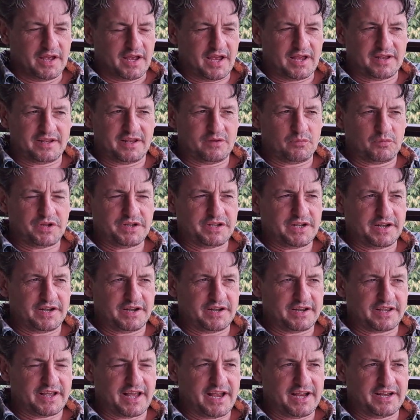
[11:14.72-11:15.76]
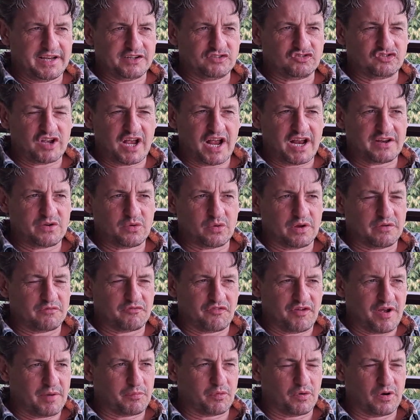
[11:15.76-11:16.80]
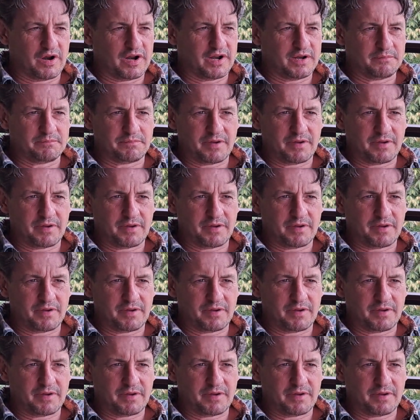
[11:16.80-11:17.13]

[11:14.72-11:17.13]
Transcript: And then we did it again in January and February,